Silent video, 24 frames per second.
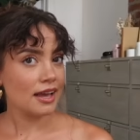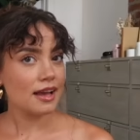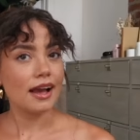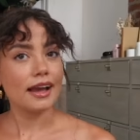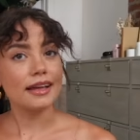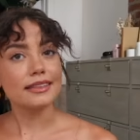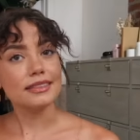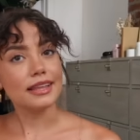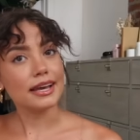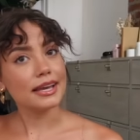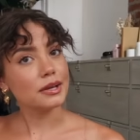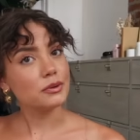
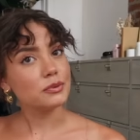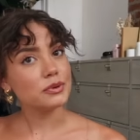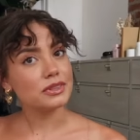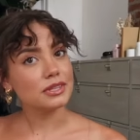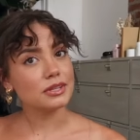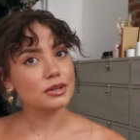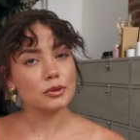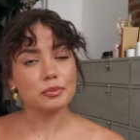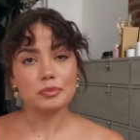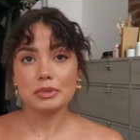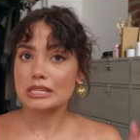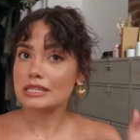I like when
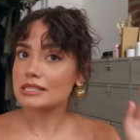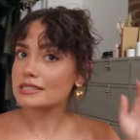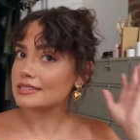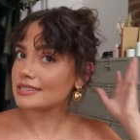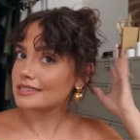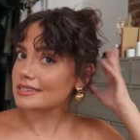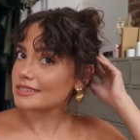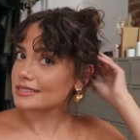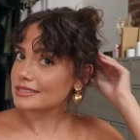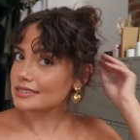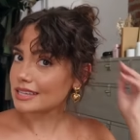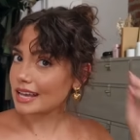little
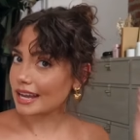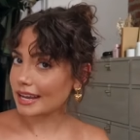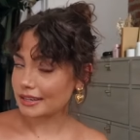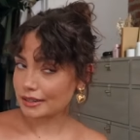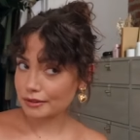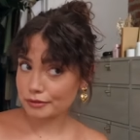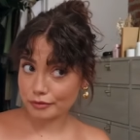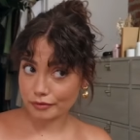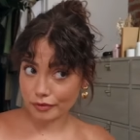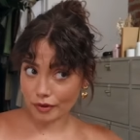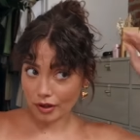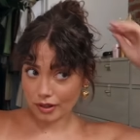pieces kind
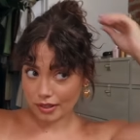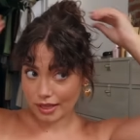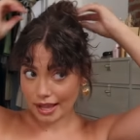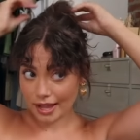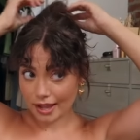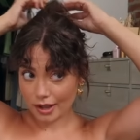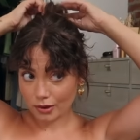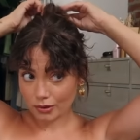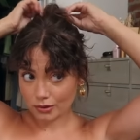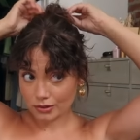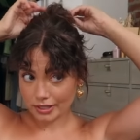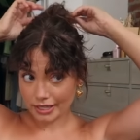of fall
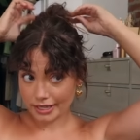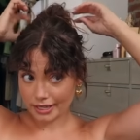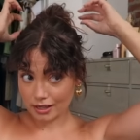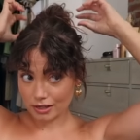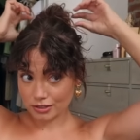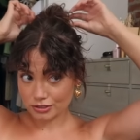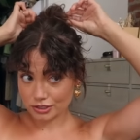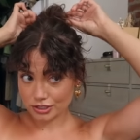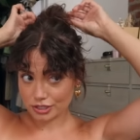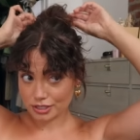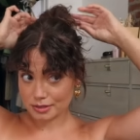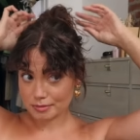out, like
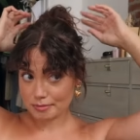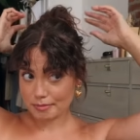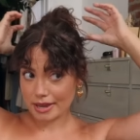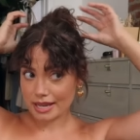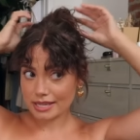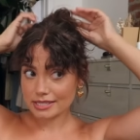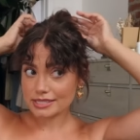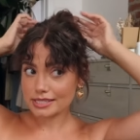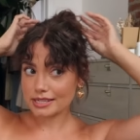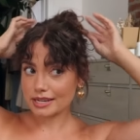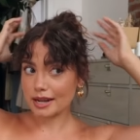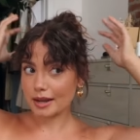I'll just
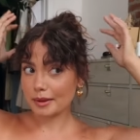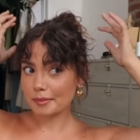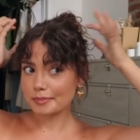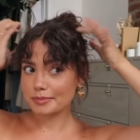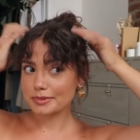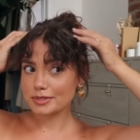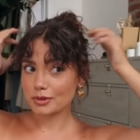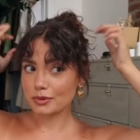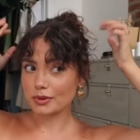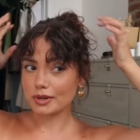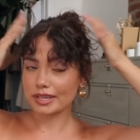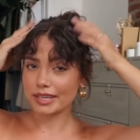mess it up
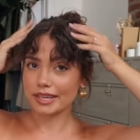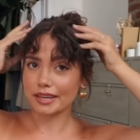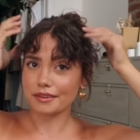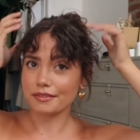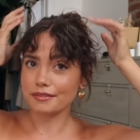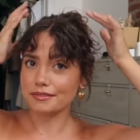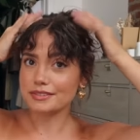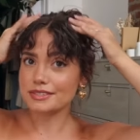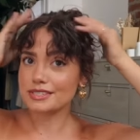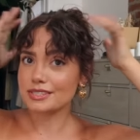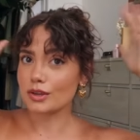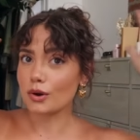so it
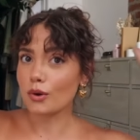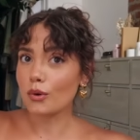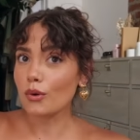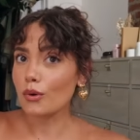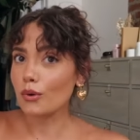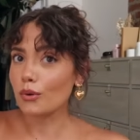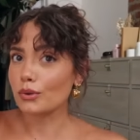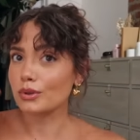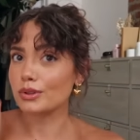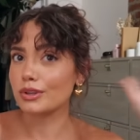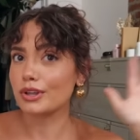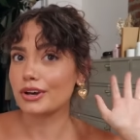gives the
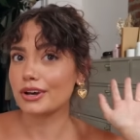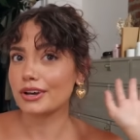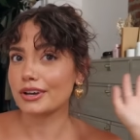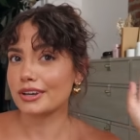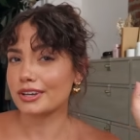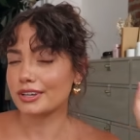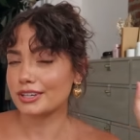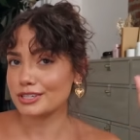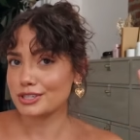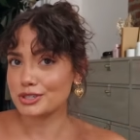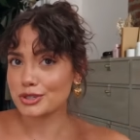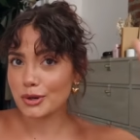whole look,
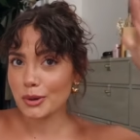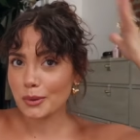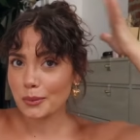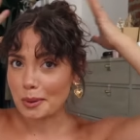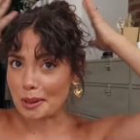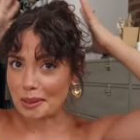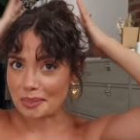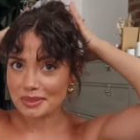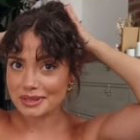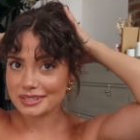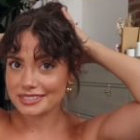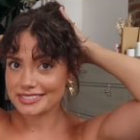because you don't
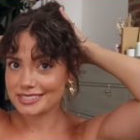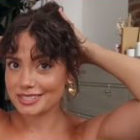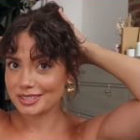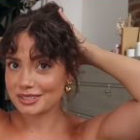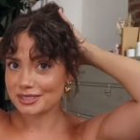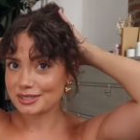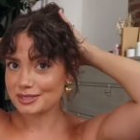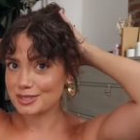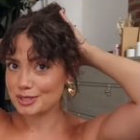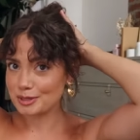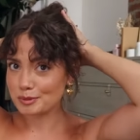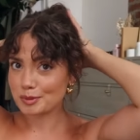want this to
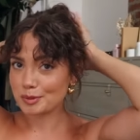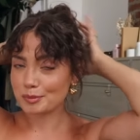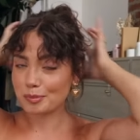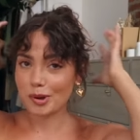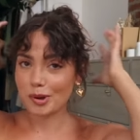look super